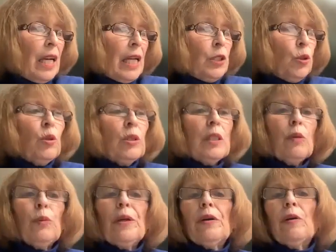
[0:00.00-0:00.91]
it's
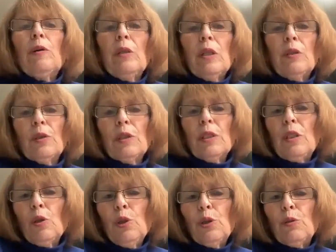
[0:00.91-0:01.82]
also where you learn
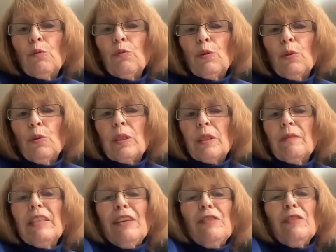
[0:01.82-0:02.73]
social rules
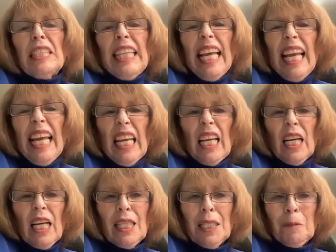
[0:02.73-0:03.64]
of give and
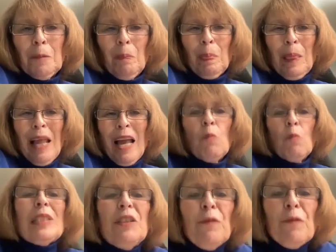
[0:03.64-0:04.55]
take and
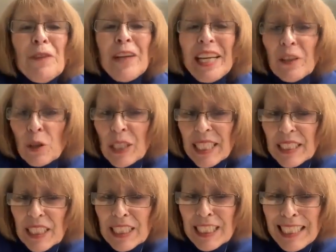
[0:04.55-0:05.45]
what's
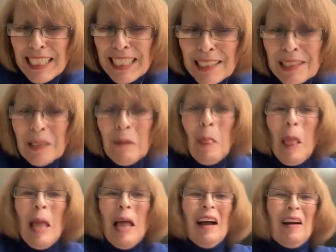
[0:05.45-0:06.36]
fairness,
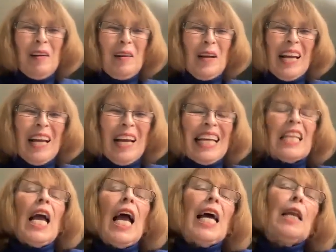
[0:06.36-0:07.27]
okay?
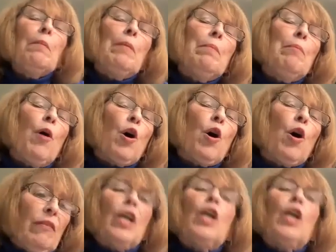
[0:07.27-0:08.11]
And how to be part of